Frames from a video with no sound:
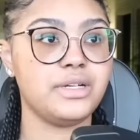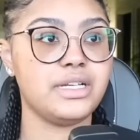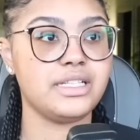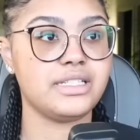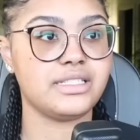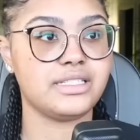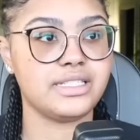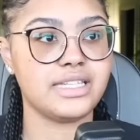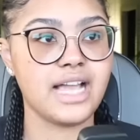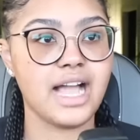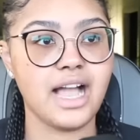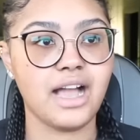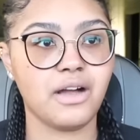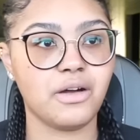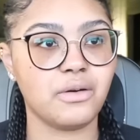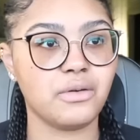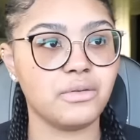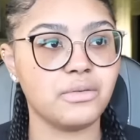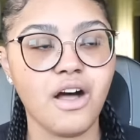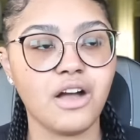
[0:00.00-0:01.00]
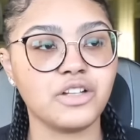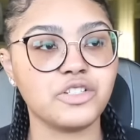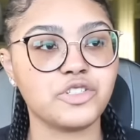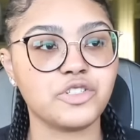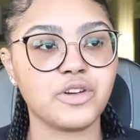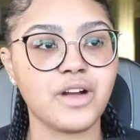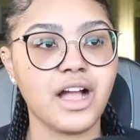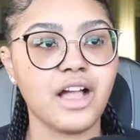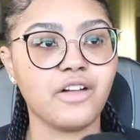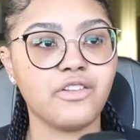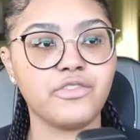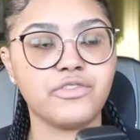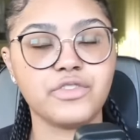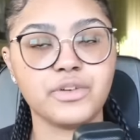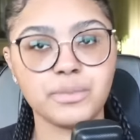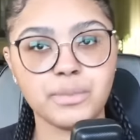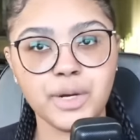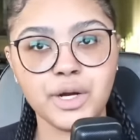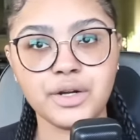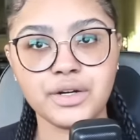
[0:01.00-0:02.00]
is now on trial for
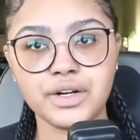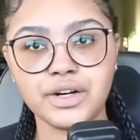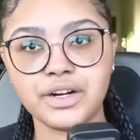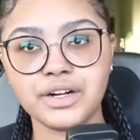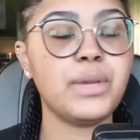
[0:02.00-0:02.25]
murder.